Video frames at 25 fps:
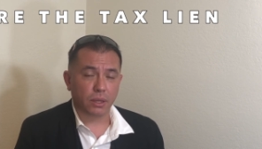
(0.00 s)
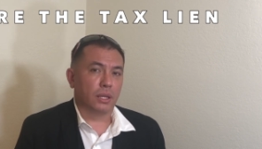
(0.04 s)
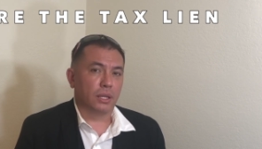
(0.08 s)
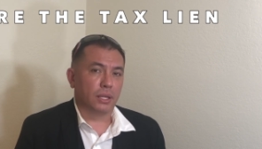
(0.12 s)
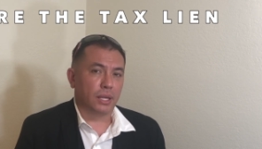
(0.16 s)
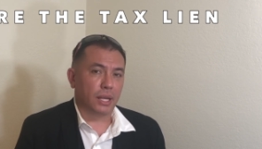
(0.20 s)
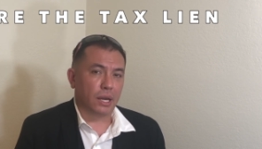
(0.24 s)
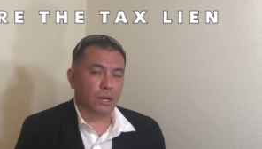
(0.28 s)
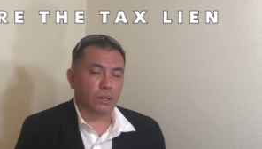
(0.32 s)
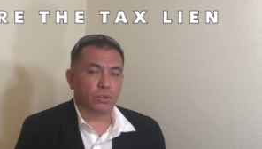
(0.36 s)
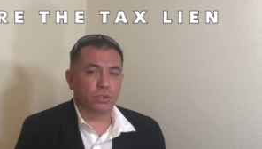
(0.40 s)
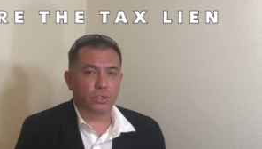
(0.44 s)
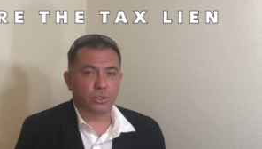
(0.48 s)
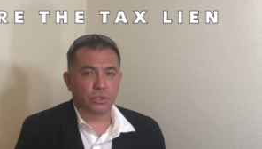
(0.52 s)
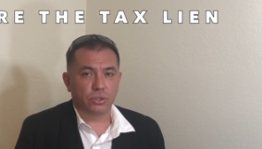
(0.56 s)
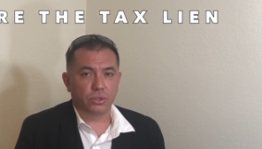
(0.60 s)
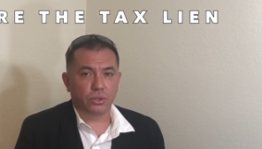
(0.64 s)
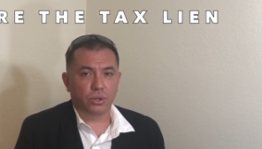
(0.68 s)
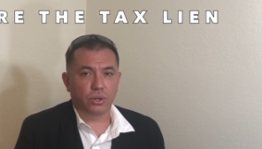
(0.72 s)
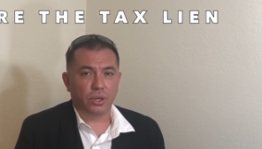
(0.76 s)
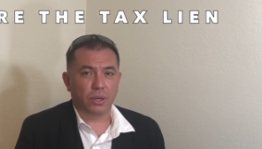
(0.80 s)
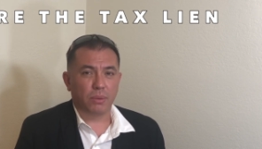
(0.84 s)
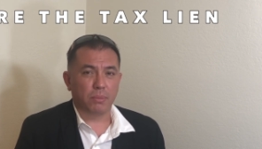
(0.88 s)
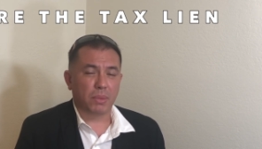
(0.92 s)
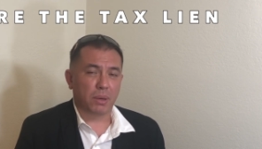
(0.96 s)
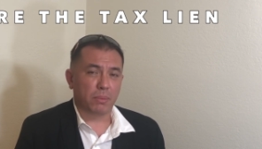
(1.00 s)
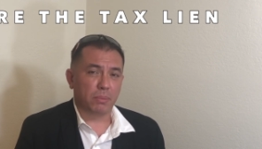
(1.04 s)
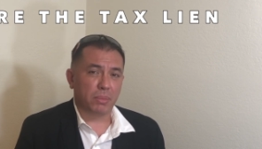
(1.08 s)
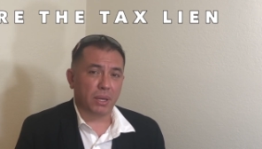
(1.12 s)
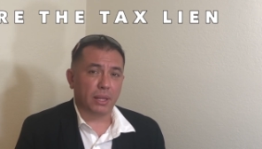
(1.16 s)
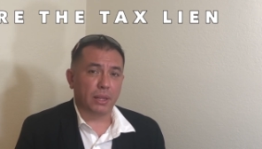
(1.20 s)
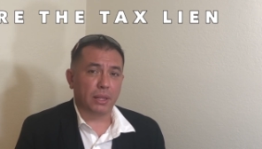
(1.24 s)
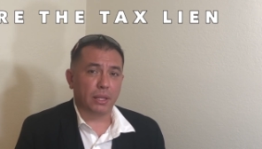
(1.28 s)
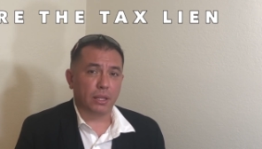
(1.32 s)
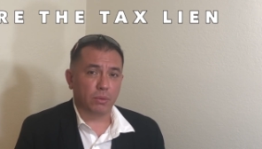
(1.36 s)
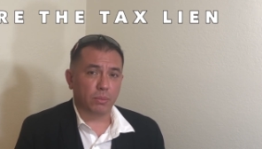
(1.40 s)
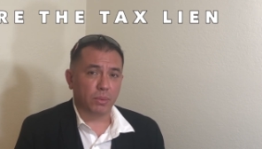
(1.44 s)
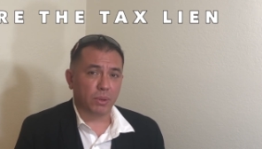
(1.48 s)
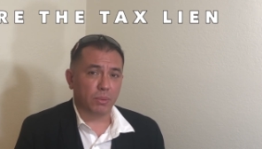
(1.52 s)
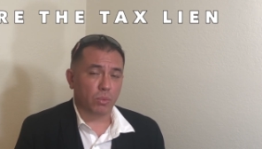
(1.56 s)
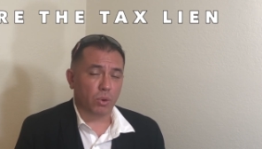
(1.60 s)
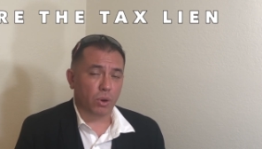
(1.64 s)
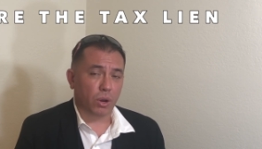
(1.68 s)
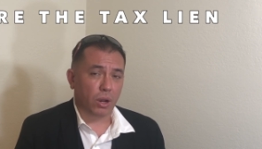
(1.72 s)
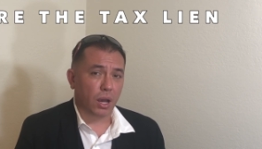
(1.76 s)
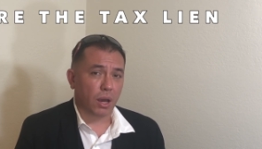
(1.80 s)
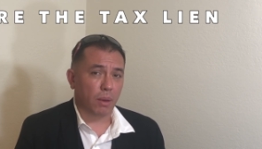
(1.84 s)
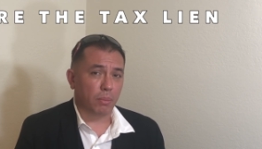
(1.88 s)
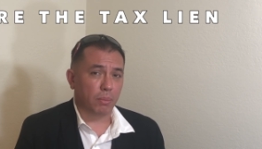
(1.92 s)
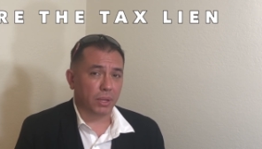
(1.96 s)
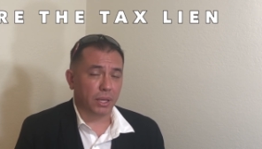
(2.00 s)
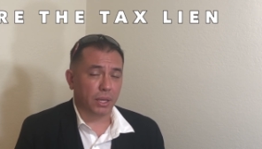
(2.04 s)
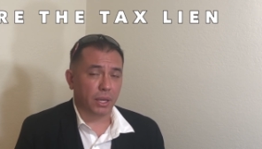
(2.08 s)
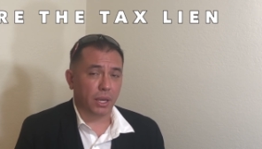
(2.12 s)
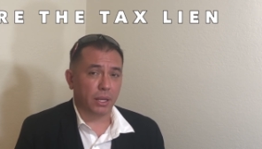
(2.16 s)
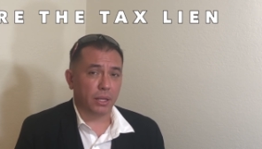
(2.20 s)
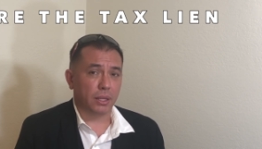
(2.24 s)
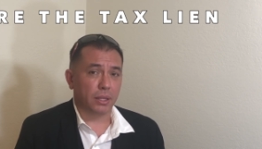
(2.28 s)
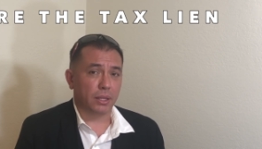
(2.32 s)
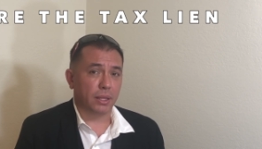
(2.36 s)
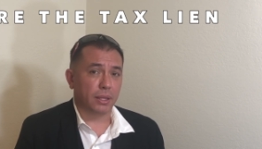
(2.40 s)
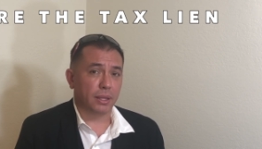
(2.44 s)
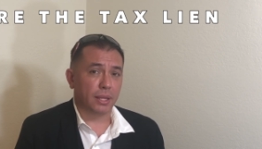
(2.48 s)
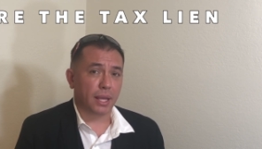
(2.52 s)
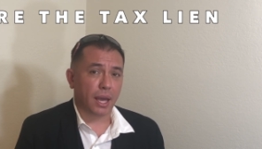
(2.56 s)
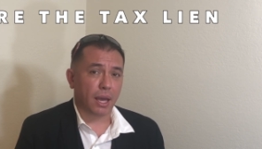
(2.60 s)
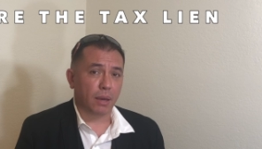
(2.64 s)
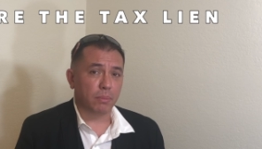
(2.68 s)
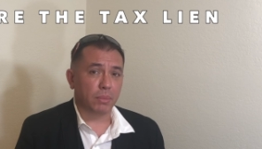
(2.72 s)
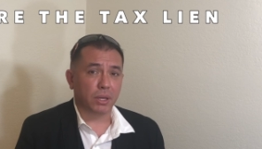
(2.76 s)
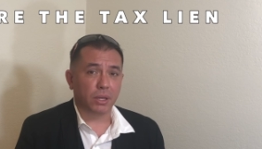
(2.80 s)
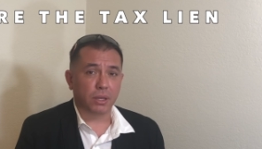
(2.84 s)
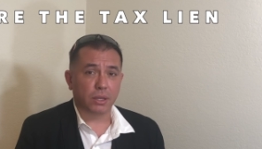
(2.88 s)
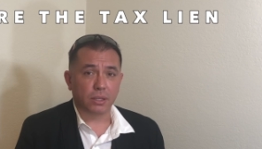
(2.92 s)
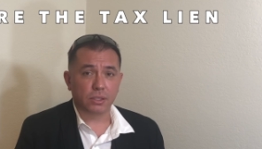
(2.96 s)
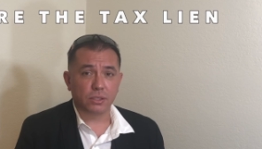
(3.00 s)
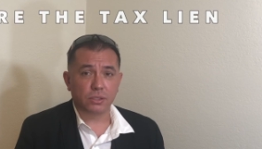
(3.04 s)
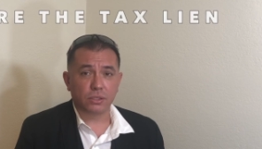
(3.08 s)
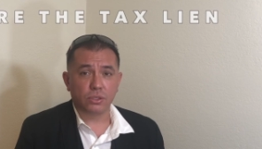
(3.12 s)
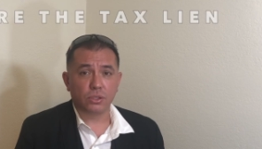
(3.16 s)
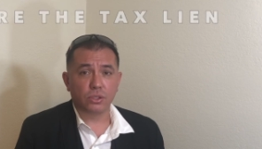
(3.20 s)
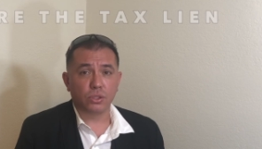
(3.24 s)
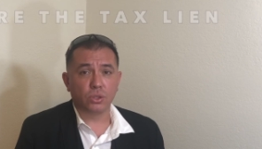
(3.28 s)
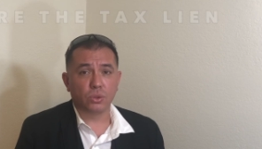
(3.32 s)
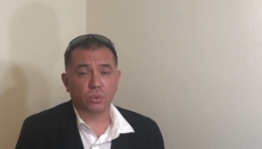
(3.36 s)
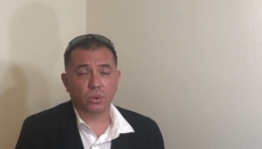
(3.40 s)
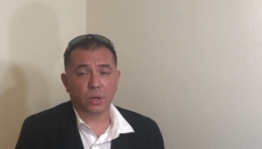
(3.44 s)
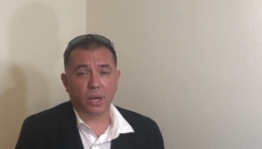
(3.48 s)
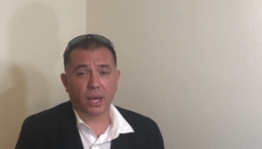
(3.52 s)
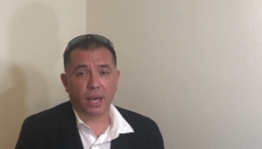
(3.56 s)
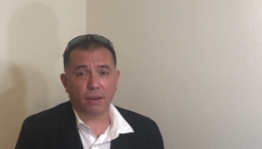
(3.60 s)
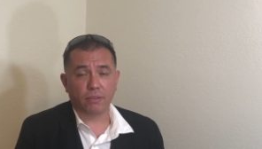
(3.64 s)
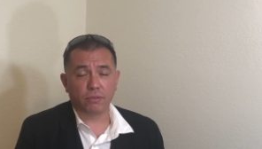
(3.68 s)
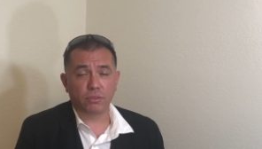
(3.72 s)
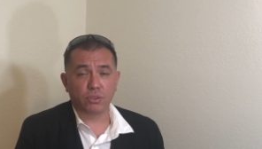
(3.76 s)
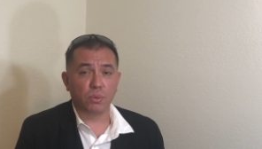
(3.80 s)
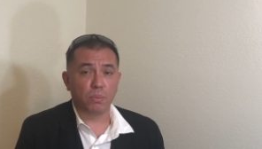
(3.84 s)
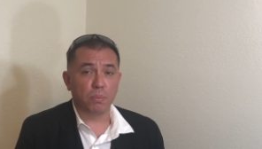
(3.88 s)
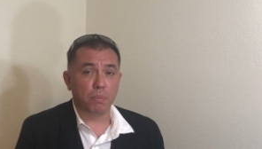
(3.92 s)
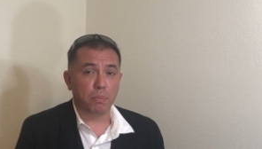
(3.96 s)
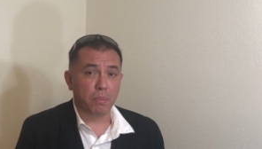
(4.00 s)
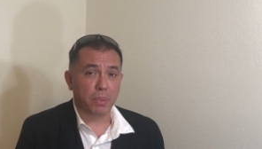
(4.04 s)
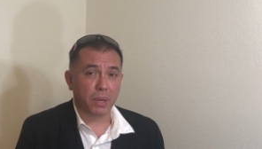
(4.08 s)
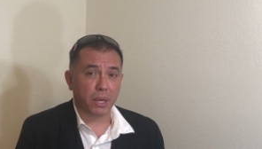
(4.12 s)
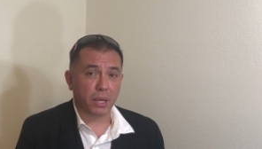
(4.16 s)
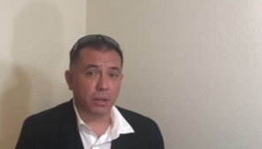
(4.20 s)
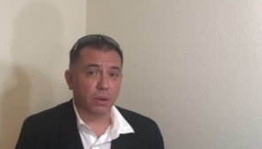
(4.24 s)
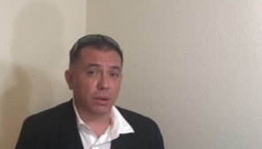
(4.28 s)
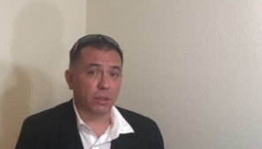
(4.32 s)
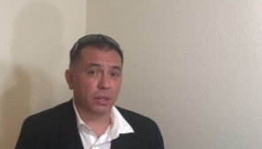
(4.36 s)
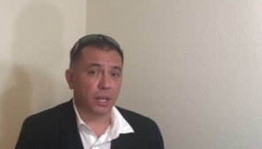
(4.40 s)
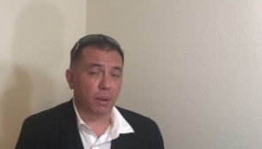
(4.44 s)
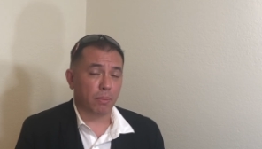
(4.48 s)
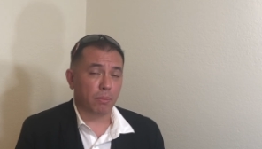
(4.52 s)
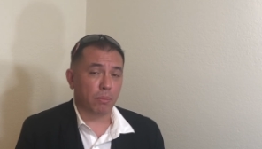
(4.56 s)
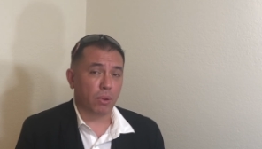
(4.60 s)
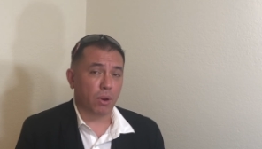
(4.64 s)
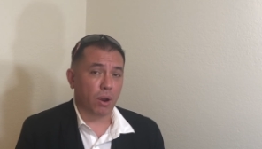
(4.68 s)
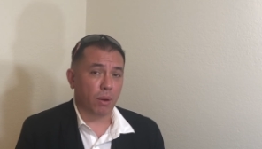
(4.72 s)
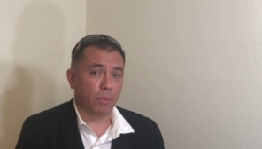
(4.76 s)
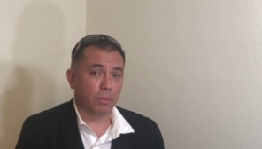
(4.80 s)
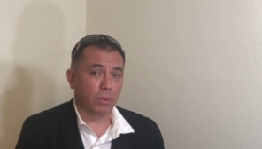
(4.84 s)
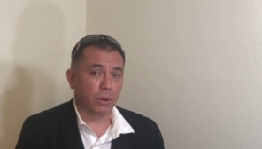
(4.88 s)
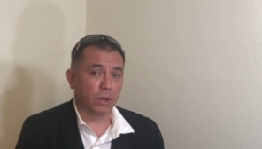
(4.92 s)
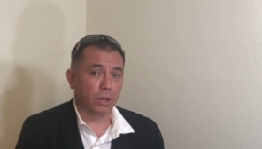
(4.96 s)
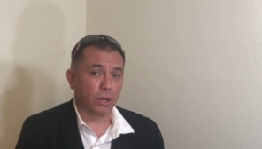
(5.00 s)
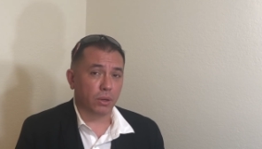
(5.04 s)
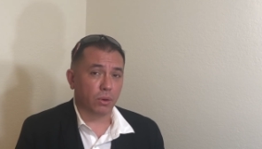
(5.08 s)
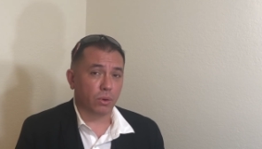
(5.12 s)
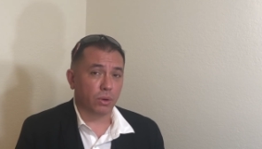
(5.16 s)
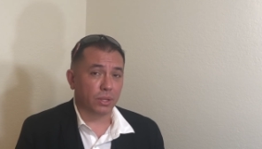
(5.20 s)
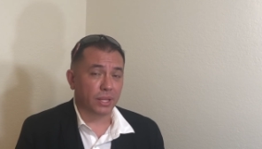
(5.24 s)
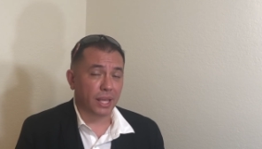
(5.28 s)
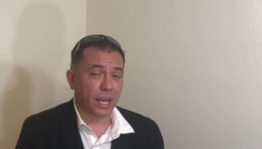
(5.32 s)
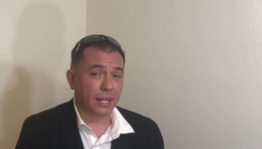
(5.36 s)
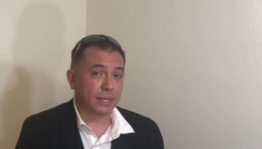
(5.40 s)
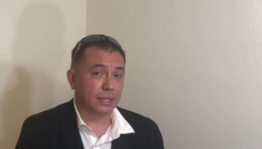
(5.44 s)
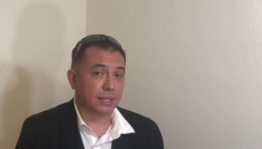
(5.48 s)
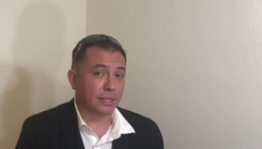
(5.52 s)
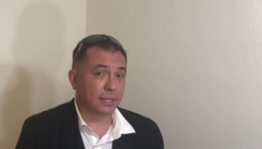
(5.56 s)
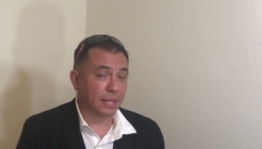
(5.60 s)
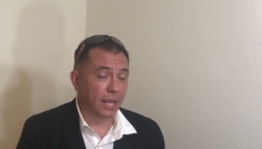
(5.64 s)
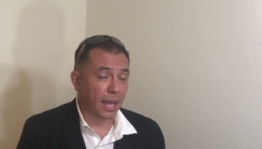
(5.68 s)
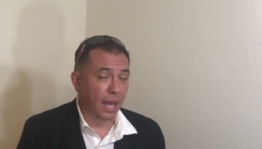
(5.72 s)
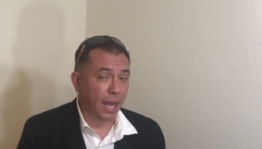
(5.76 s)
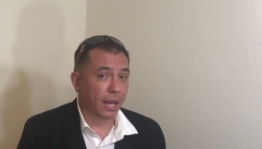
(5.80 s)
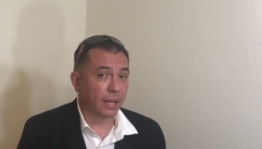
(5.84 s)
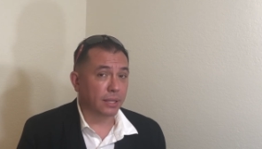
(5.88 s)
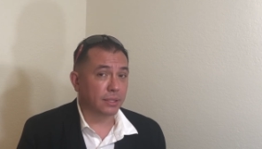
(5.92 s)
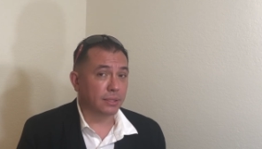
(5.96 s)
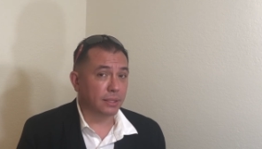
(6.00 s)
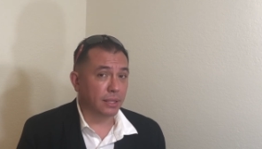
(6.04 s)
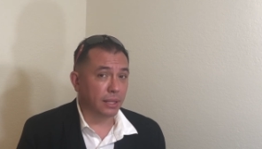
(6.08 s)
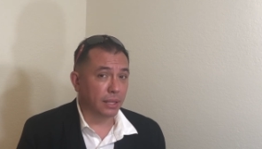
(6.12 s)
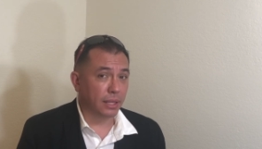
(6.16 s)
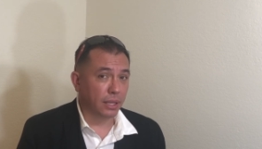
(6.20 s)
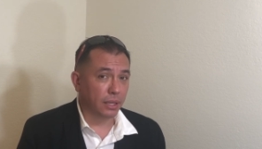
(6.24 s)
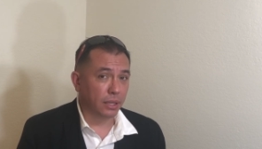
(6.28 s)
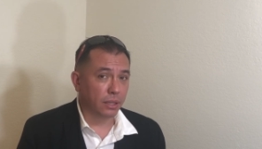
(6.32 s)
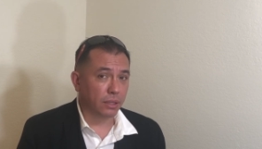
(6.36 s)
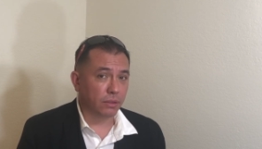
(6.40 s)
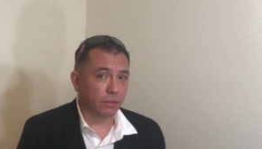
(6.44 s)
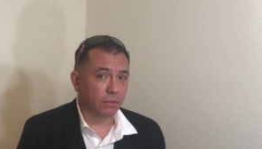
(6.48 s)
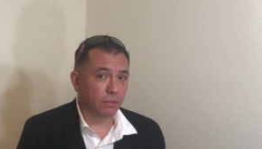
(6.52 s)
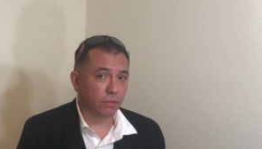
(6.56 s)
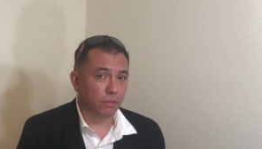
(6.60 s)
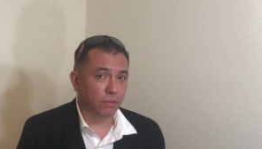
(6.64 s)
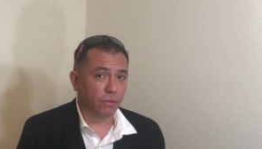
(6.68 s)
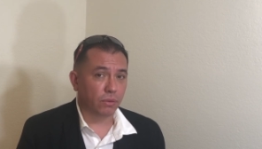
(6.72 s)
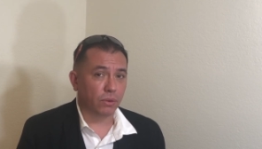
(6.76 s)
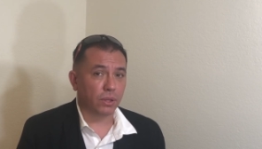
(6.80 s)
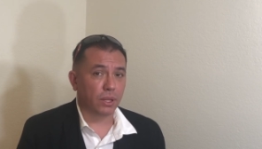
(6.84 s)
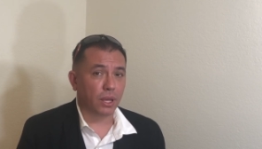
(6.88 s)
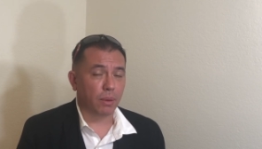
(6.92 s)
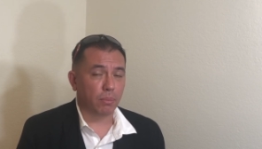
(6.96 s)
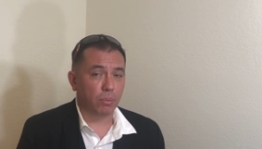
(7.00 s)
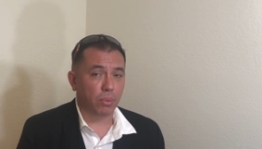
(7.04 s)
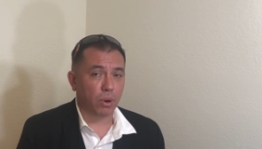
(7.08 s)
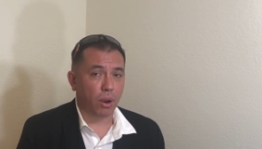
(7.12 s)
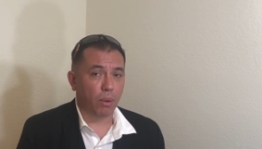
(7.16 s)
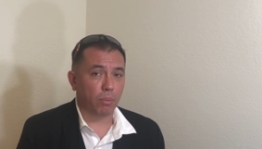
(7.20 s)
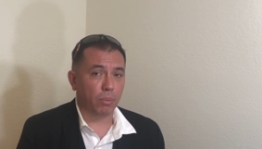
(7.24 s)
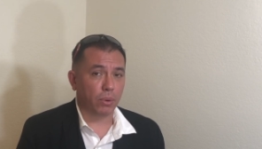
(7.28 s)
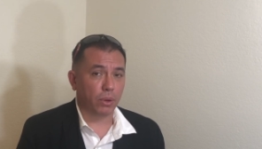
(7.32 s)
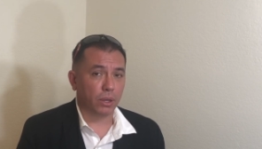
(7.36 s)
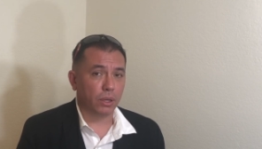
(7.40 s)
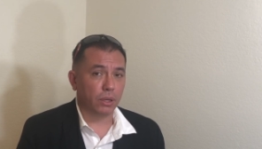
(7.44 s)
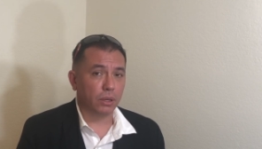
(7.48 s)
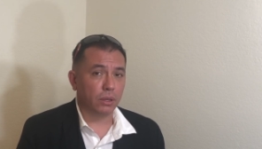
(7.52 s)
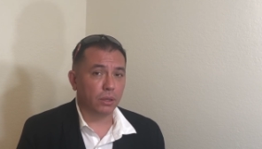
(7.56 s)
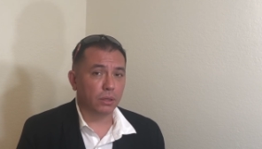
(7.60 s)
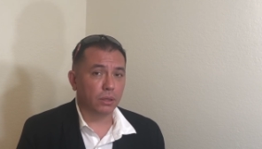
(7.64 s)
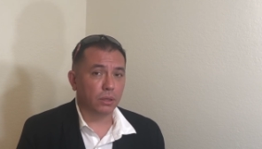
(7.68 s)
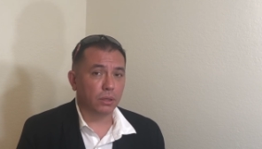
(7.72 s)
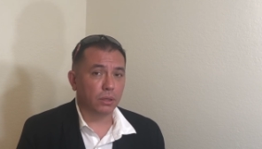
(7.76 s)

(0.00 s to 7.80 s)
Now, sure, it might be a little bit more complicated than that, because you will have to bid on that property or that tax lien for that property.